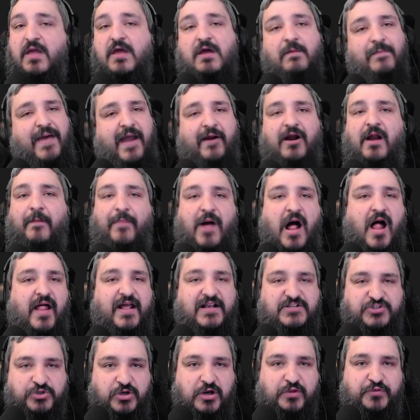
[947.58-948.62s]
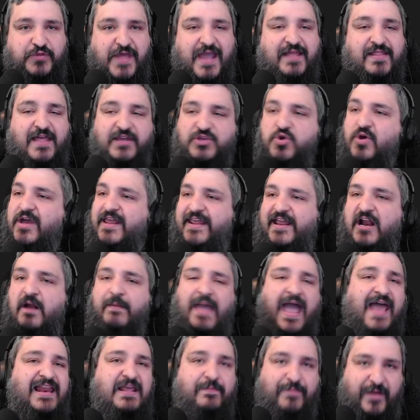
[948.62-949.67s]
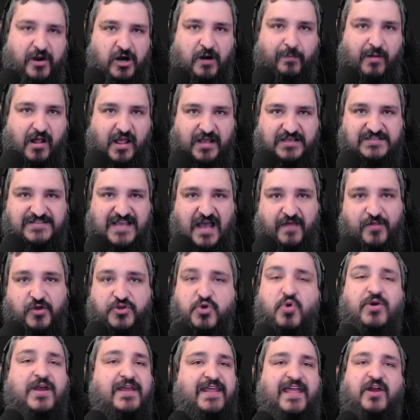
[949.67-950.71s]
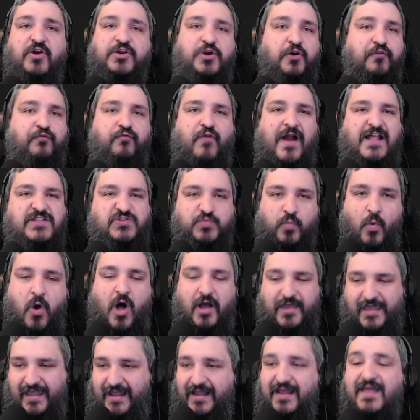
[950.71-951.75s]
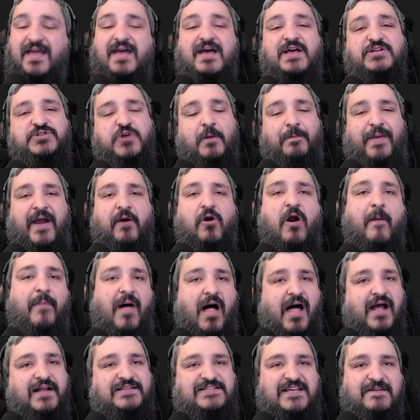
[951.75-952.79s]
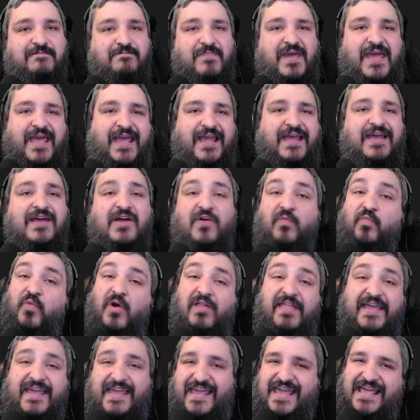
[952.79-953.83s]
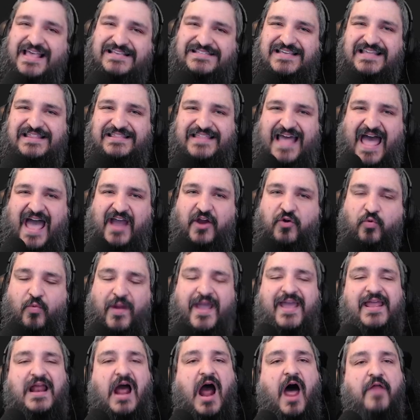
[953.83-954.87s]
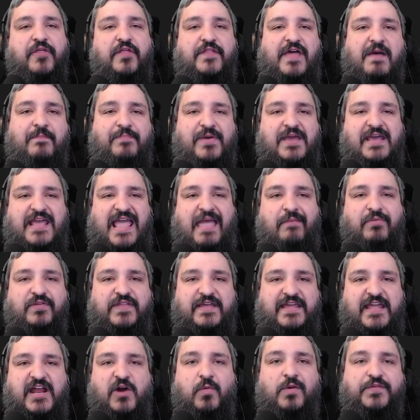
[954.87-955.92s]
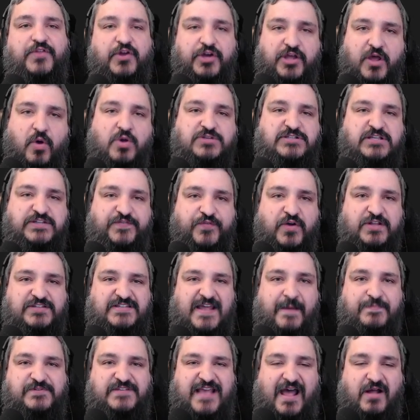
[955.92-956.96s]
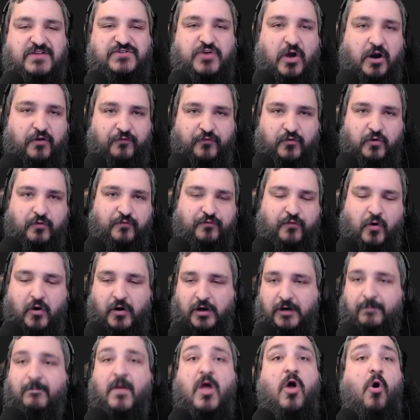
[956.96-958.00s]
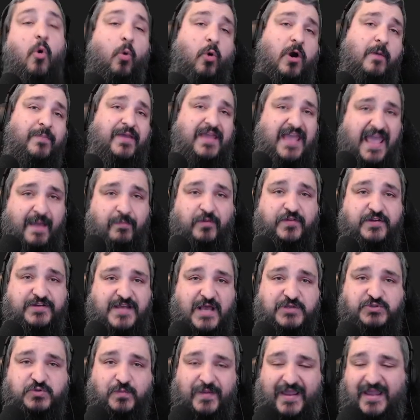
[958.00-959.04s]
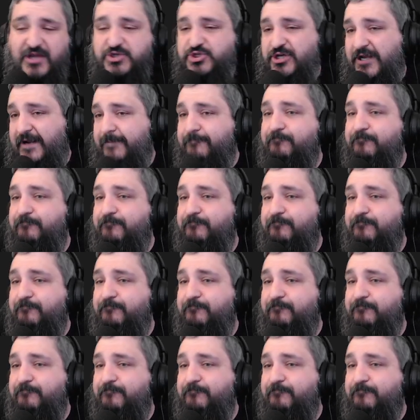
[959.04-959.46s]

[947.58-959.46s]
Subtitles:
Parabolics are a thing. Like, you can hear any parabolic sound, though. You can hear your friends walking. So parabolic, to me, really isn't that great, other than being able to hear what the ghost's footstep sounds are from afar, or being able to test for Banshee.